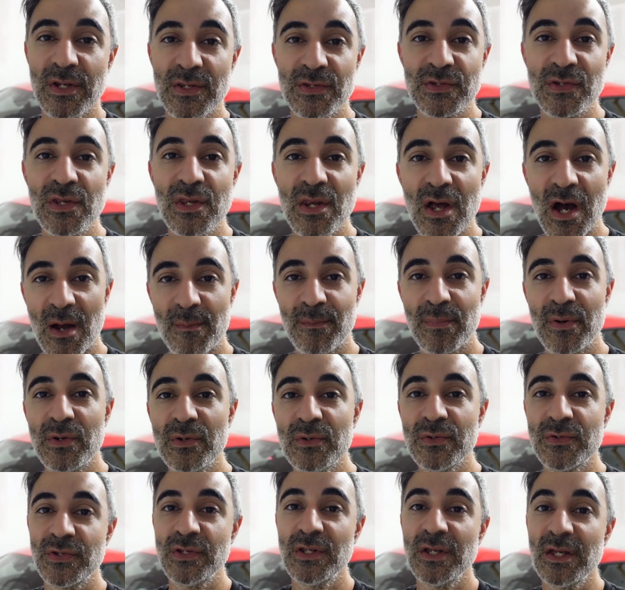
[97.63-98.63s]
is not
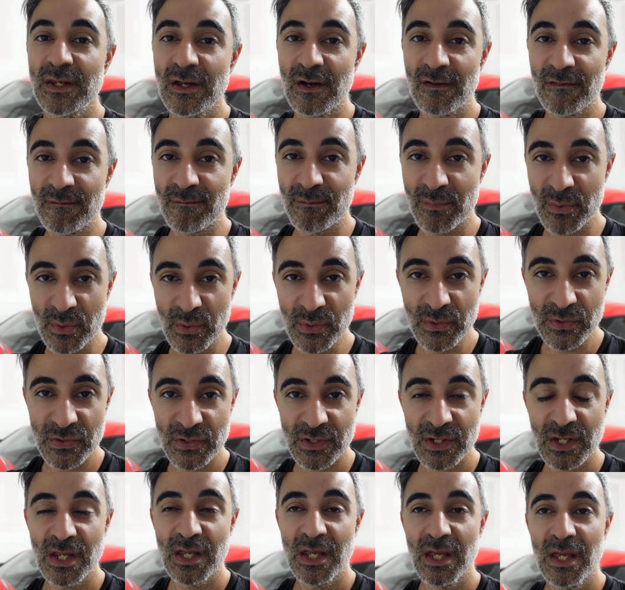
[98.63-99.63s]
producing enough
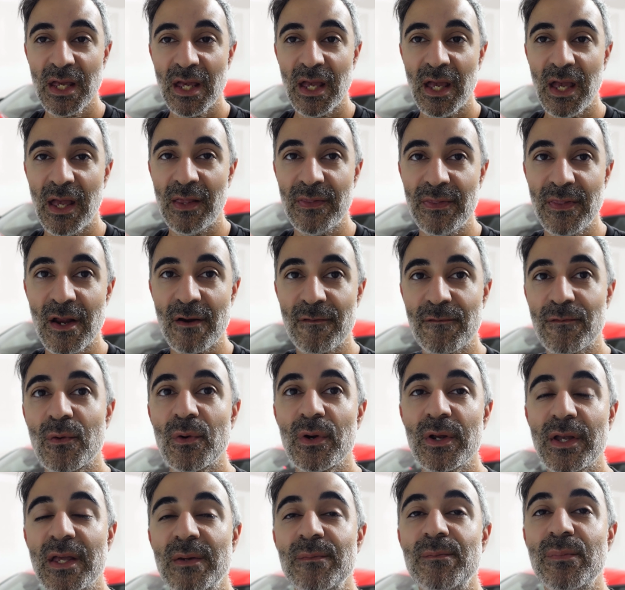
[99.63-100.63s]
boost and
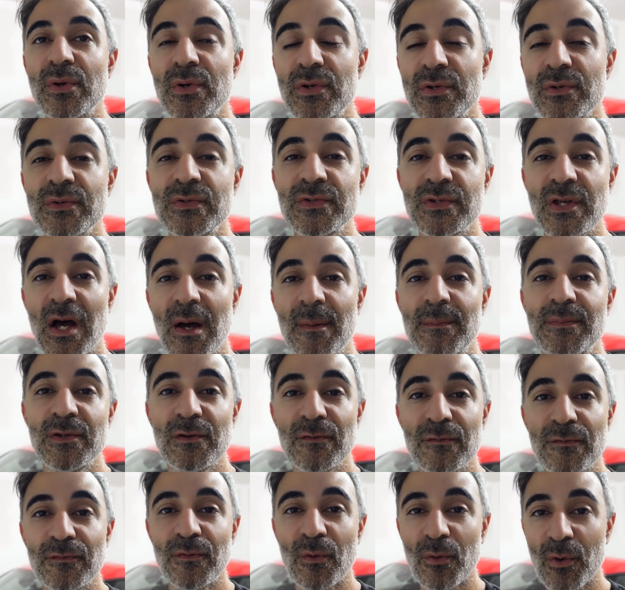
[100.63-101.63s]
therefore can produce up to
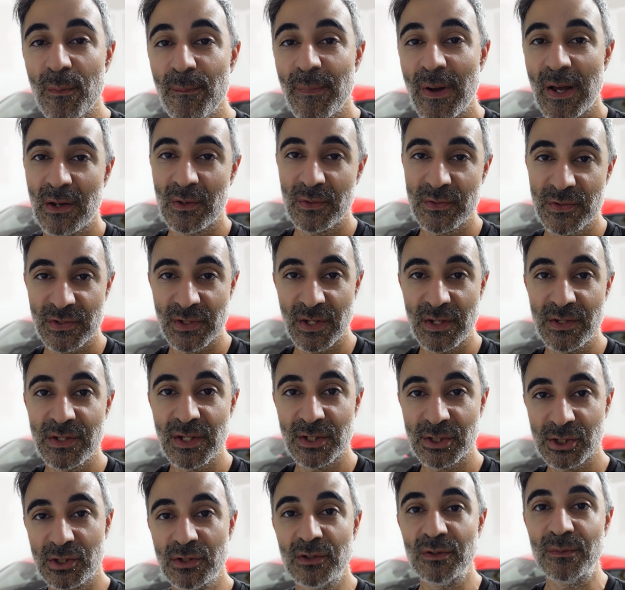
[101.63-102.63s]
4 pounds
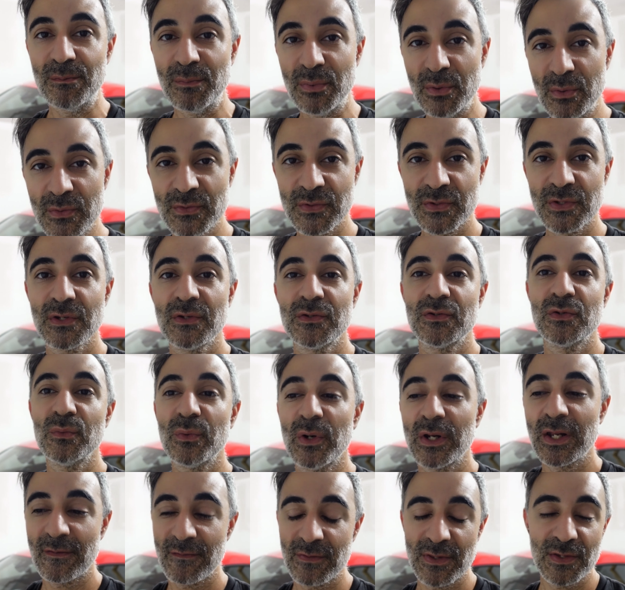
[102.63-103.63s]
additional boost to
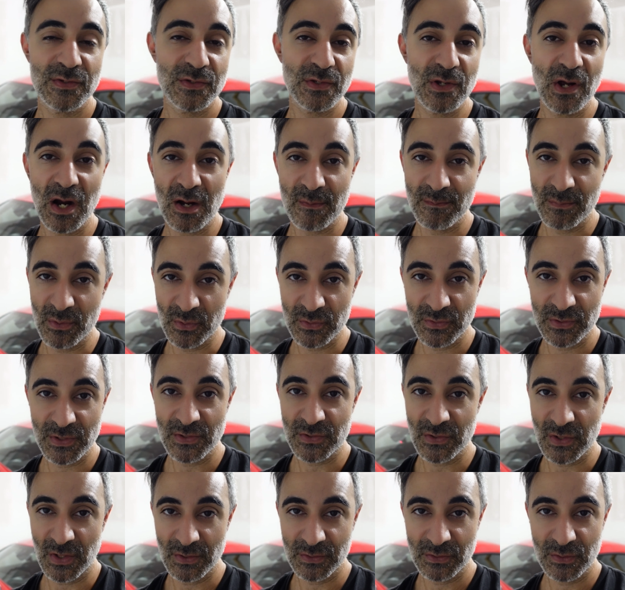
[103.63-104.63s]
whatever the stock boost
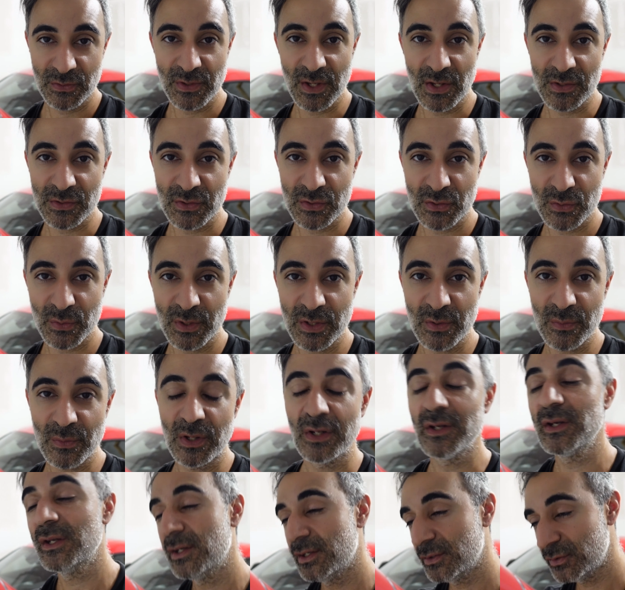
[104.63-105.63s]
is on
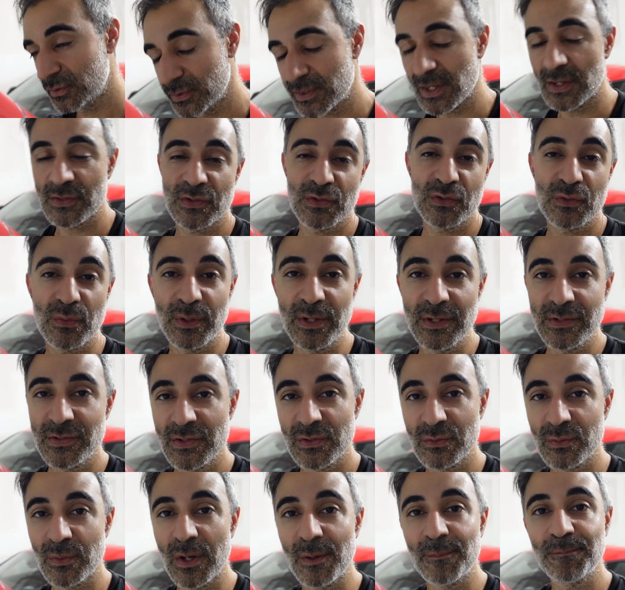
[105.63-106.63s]
2021, 2020s
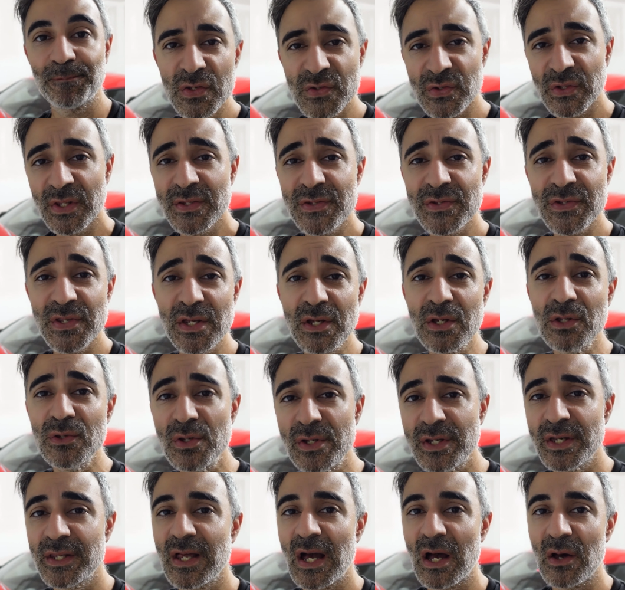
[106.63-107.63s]
as well. So let's take a
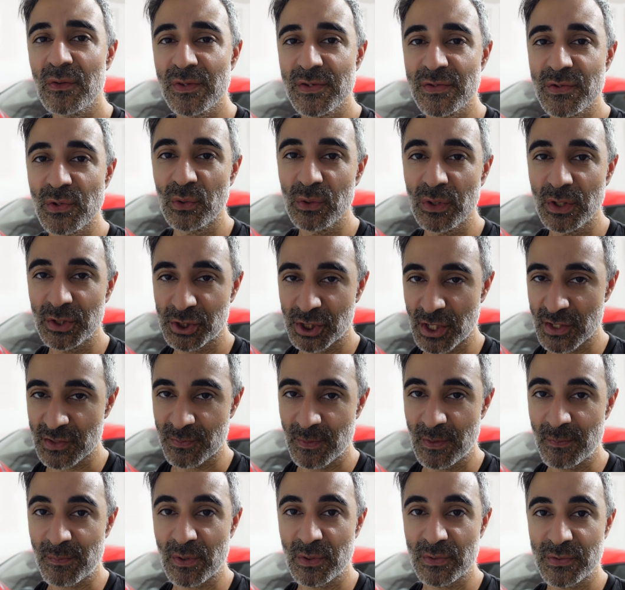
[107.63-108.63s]
look at how this whole
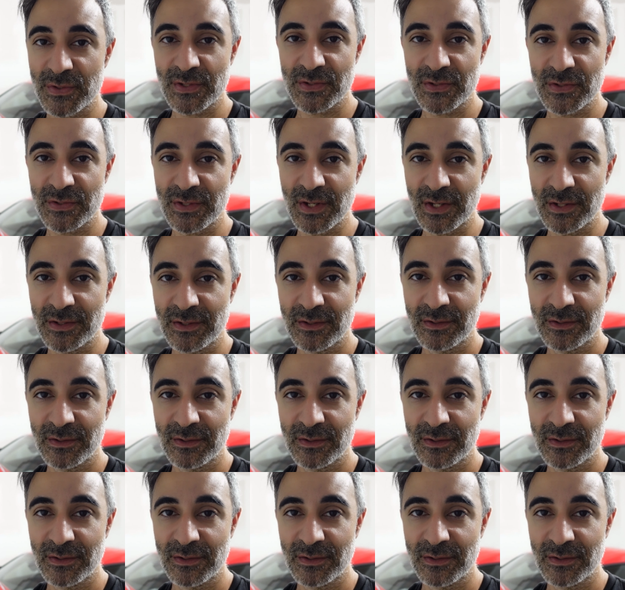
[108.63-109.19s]
adjustment process is done.